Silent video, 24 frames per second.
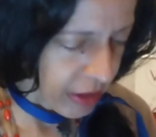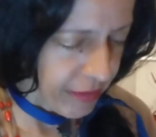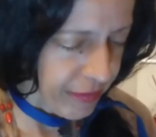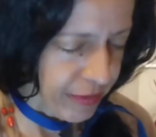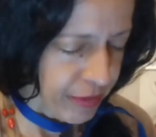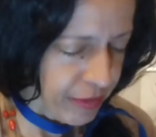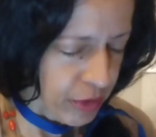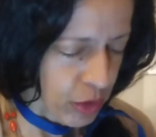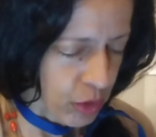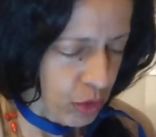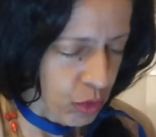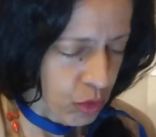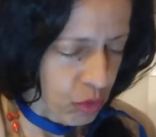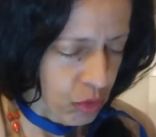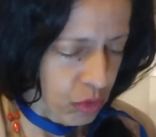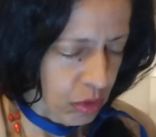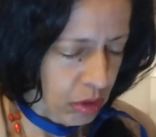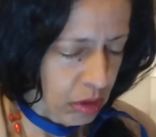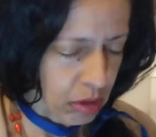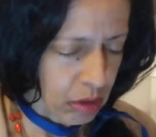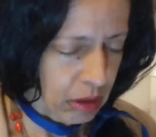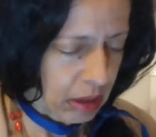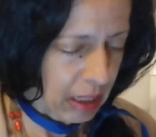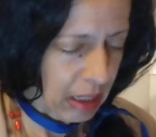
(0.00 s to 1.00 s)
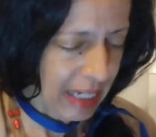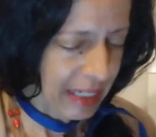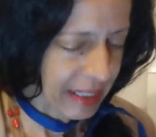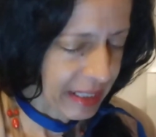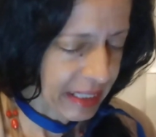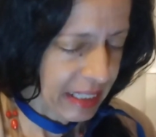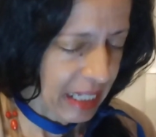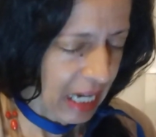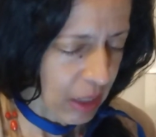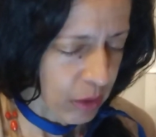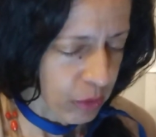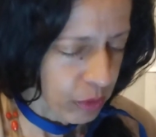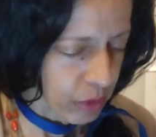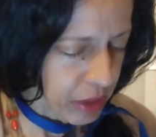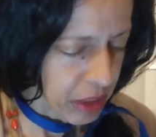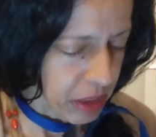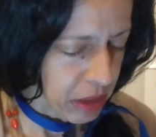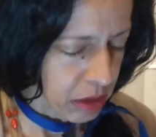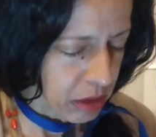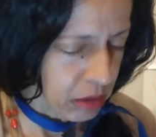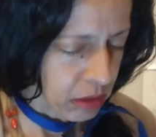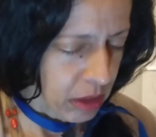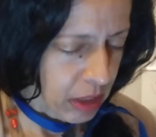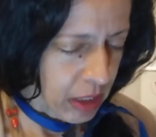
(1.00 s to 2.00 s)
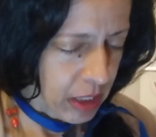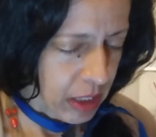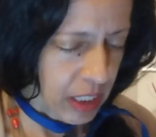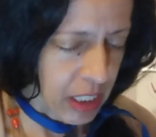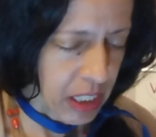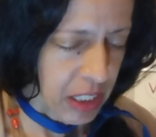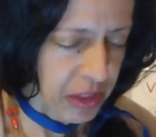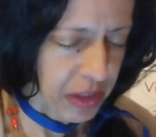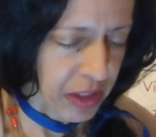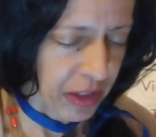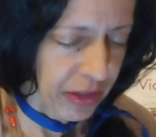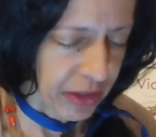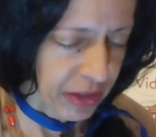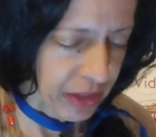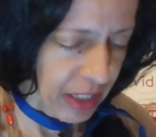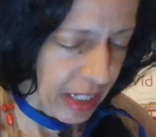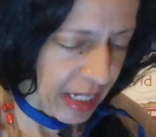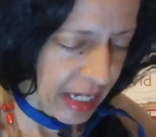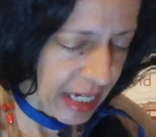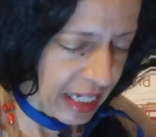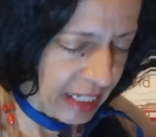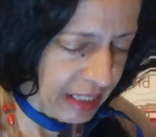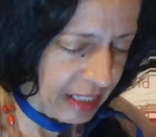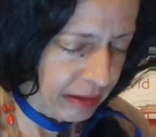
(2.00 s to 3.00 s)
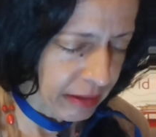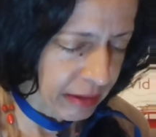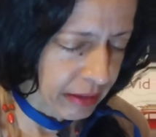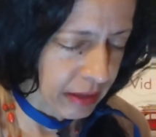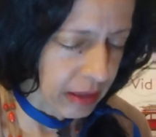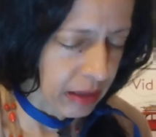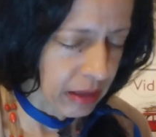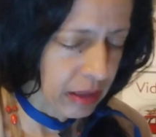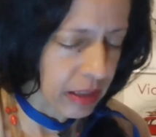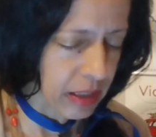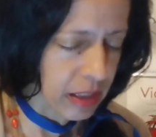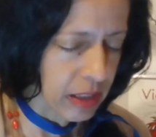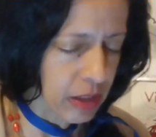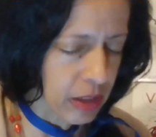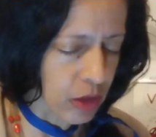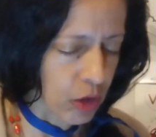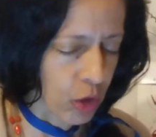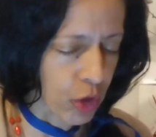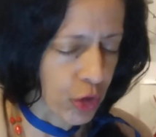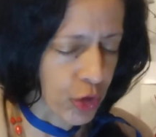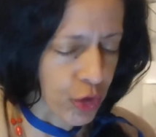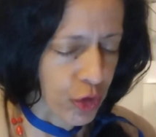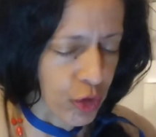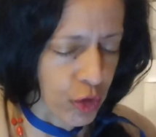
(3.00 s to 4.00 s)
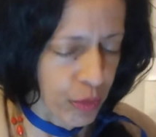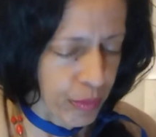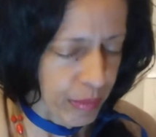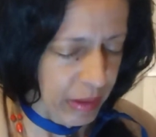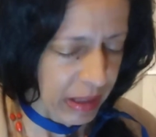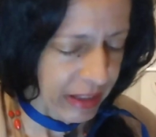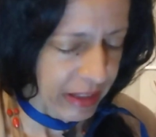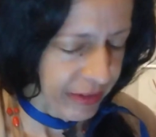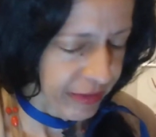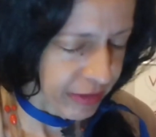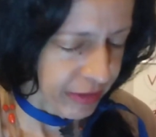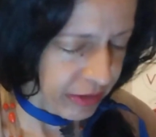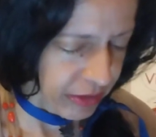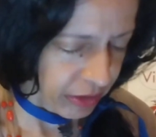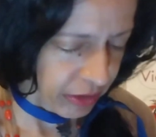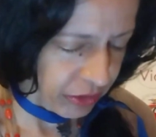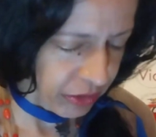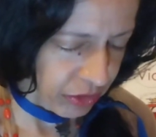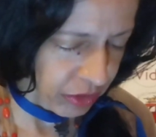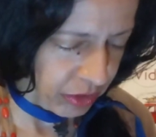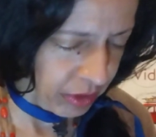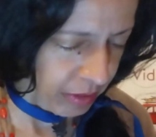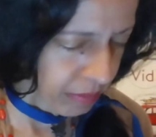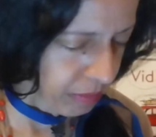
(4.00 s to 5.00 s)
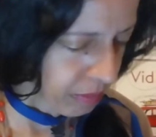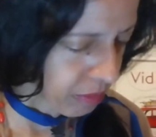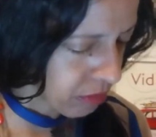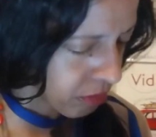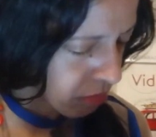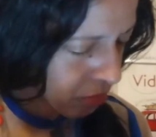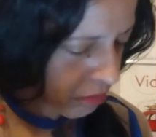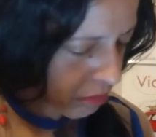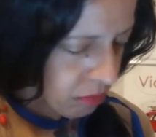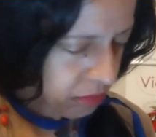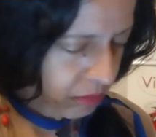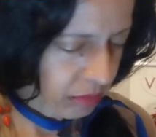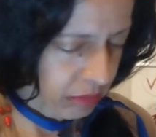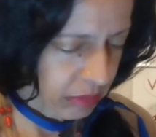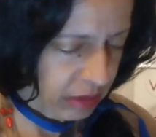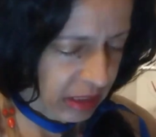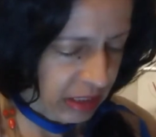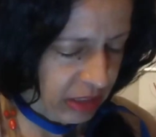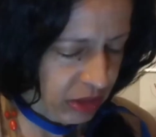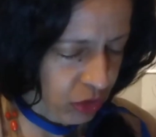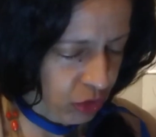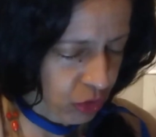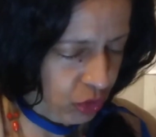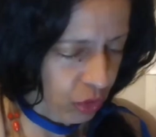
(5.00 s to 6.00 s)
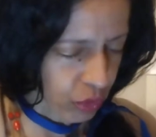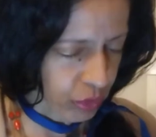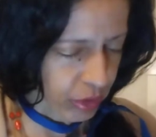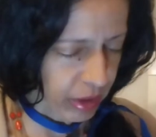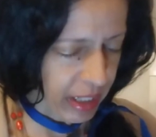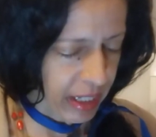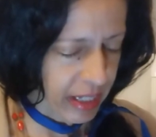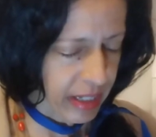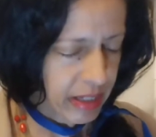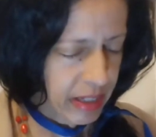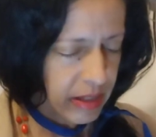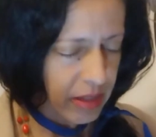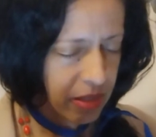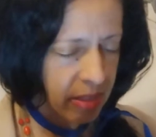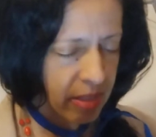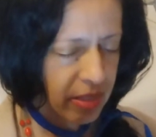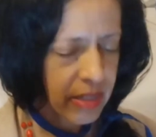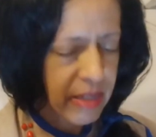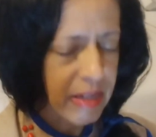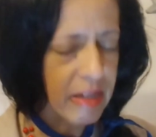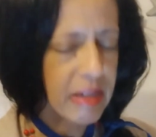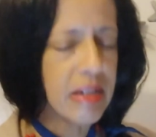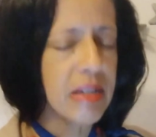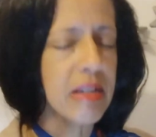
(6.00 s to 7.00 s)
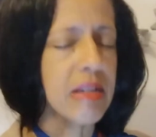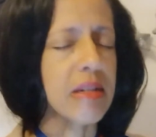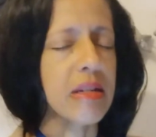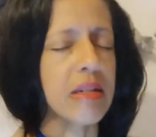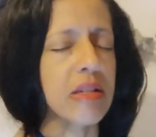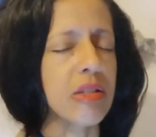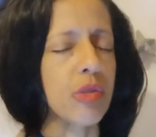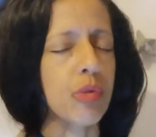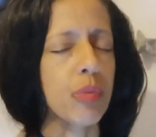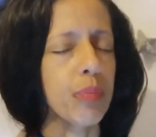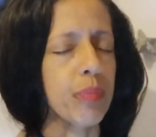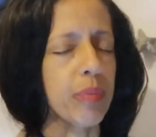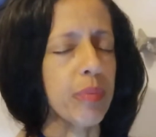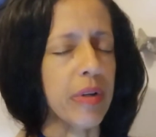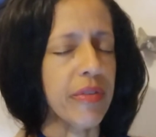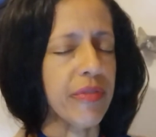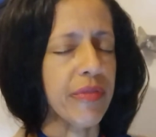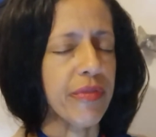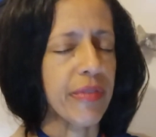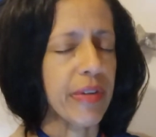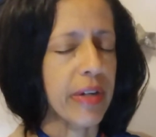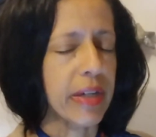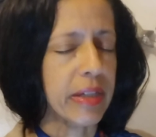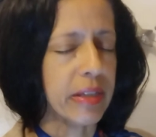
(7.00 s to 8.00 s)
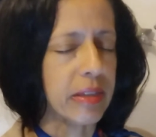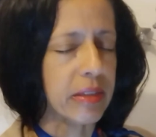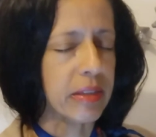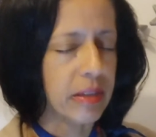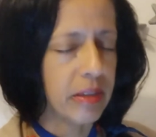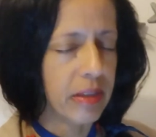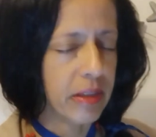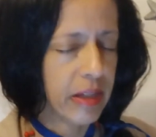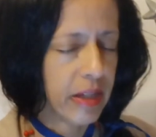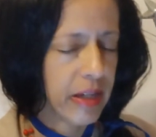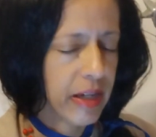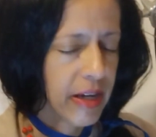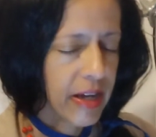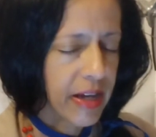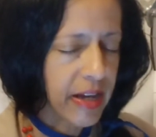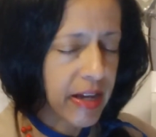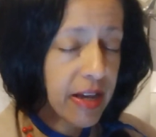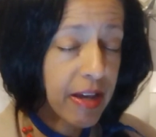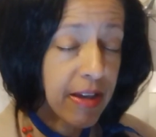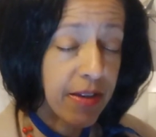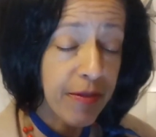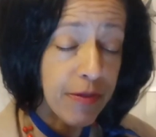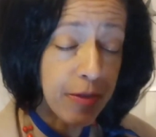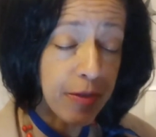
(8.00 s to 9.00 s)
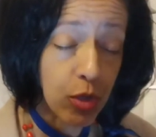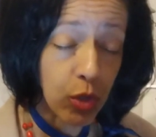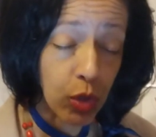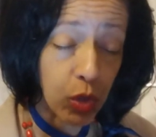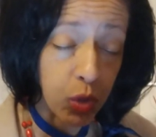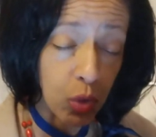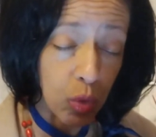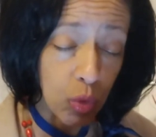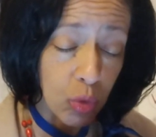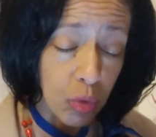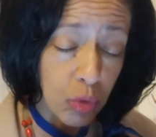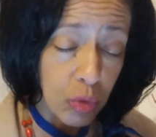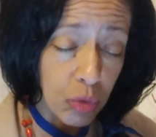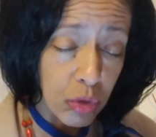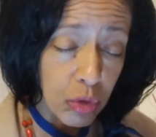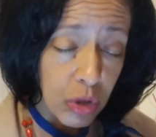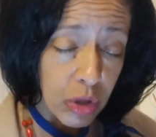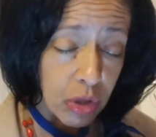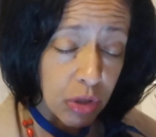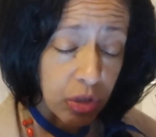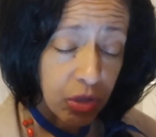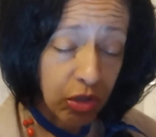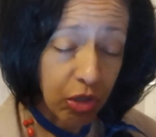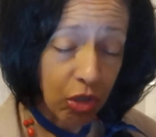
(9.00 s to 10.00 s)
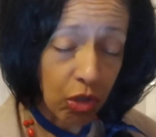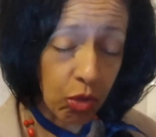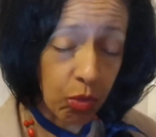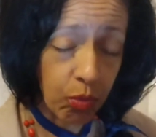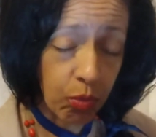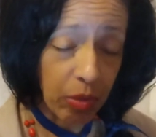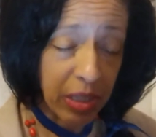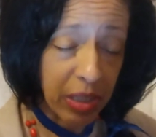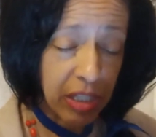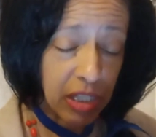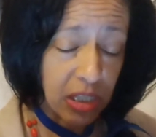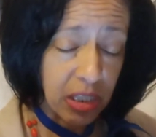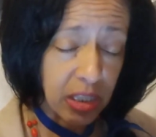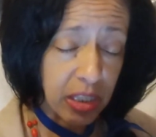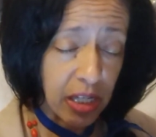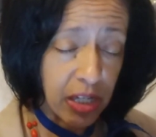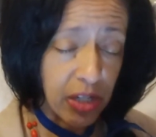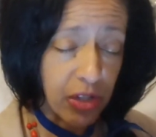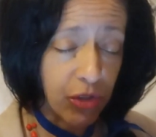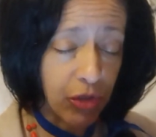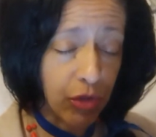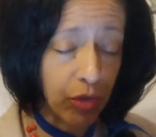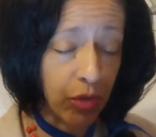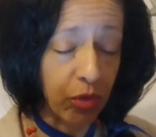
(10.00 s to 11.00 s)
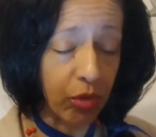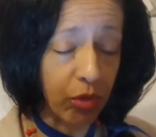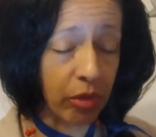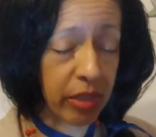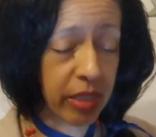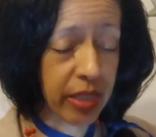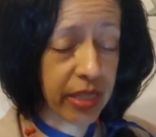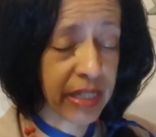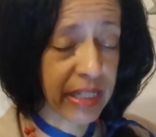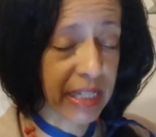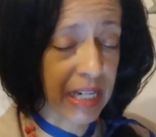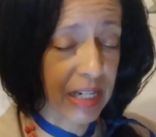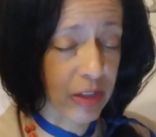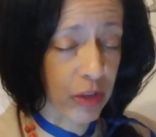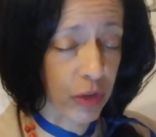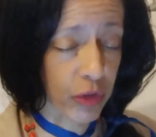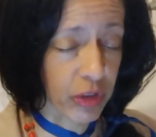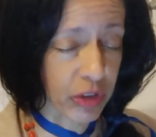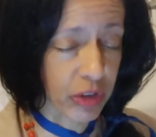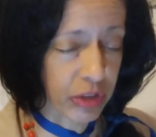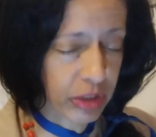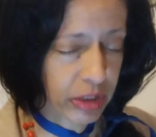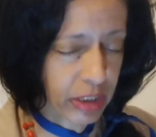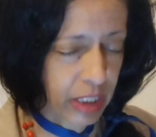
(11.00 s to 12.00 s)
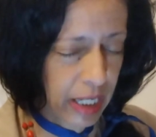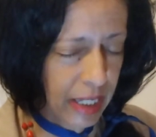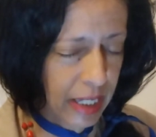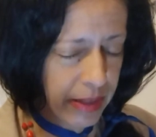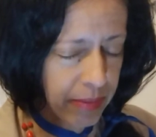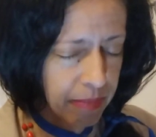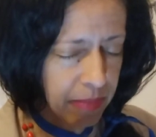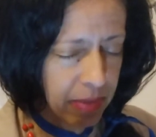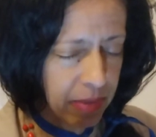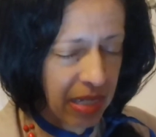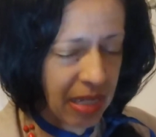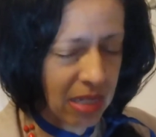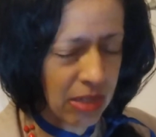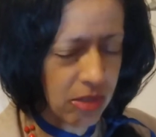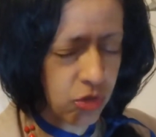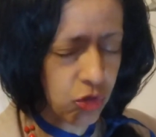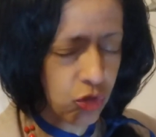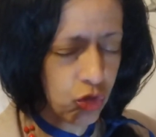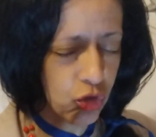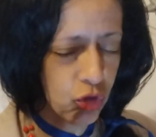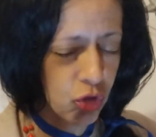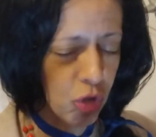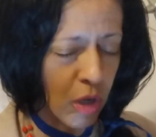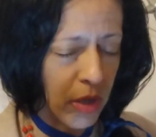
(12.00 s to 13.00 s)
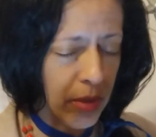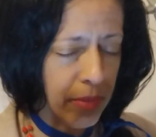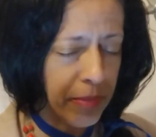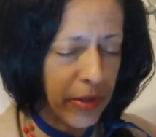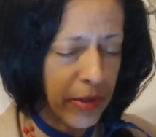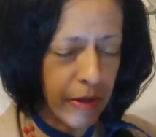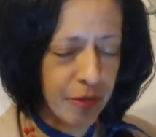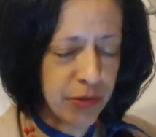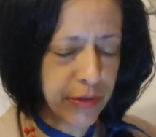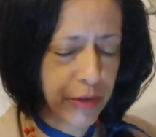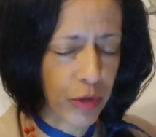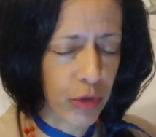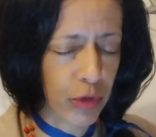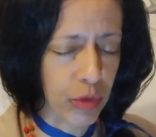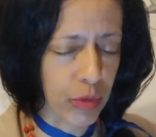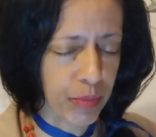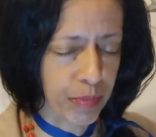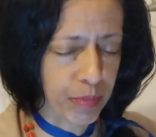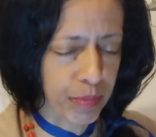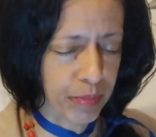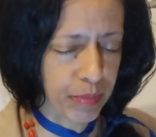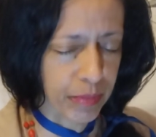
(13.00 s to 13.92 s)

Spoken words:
if you are doubting either the entity or your belief system. It's okay, it is perfect. If you do this meditation in another time and some of your